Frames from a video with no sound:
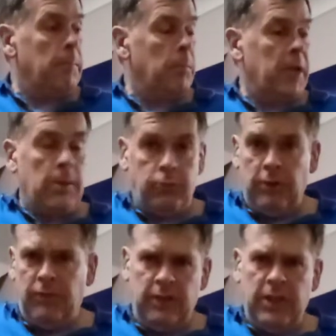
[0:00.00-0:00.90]
When I was
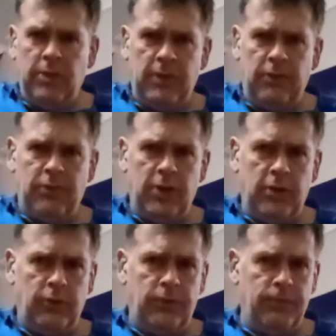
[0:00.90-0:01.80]
recently doing the
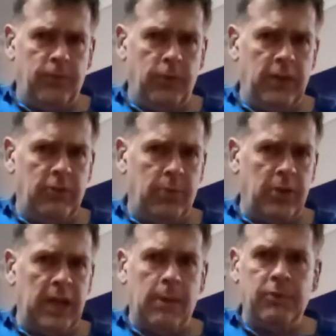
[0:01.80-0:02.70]
search for this one
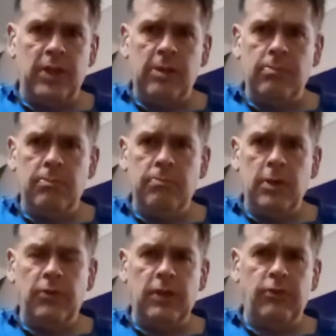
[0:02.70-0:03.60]
and I was in a
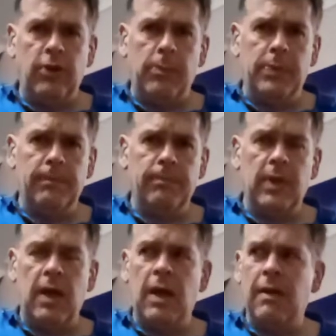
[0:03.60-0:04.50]
music shop,
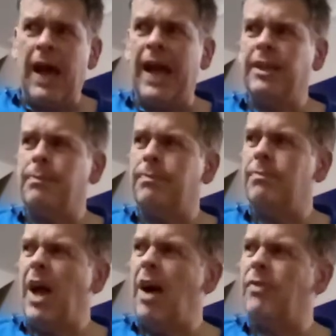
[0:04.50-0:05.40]
I had
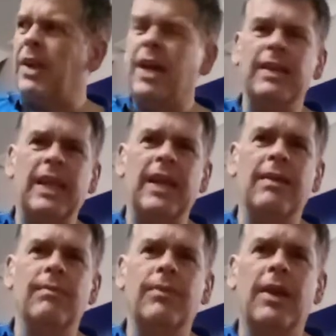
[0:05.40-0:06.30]
half an idea
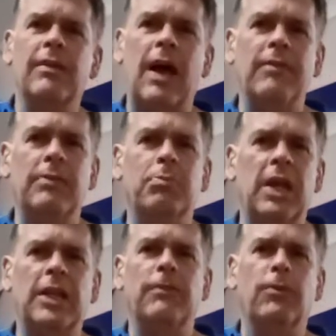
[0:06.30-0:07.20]
that, having
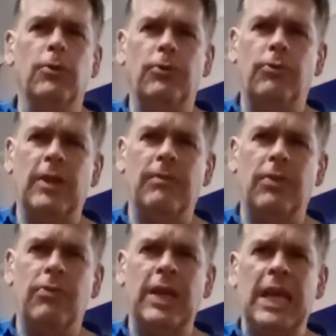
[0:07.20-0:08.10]
played a 4 string for
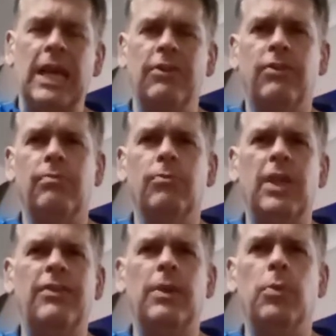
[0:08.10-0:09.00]
3 years, is it